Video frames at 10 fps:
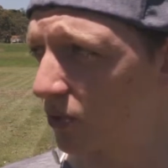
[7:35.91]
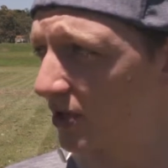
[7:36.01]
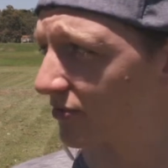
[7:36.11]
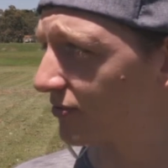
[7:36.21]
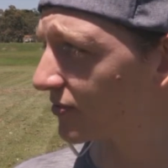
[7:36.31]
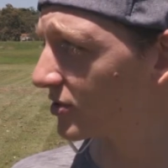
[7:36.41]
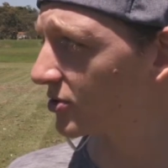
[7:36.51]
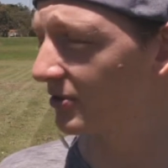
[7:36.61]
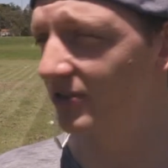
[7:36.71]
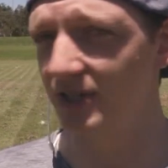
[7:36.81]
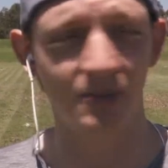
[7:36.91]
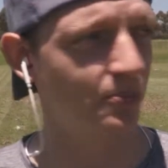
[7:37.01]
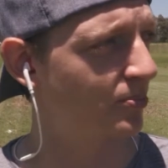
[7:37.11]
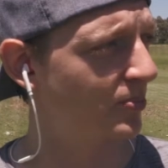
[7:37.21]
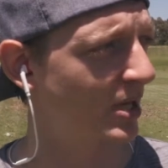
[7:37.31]
would have driven a
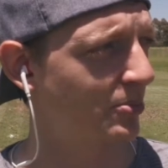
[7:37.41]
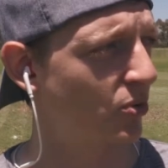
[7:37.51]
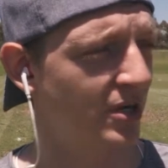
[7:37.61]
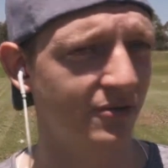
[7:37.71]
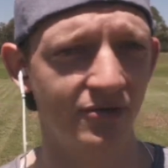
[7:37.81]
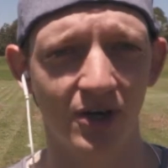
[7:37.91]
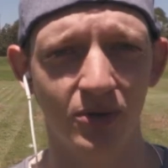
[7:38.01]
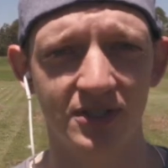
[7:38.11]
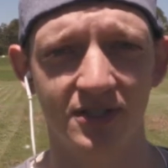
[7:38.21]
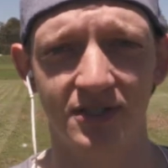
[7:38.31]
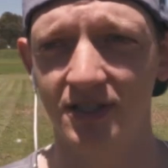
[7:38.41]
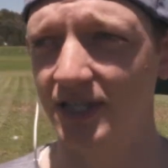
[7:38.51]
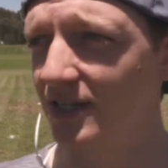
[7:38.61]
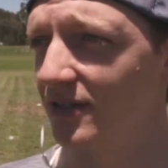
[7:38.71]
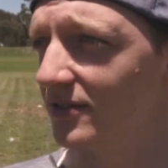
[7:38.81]
better point if I was
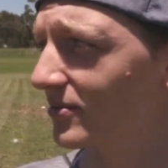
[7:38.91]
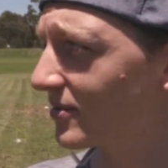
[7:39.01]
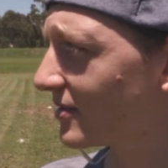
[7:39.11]
in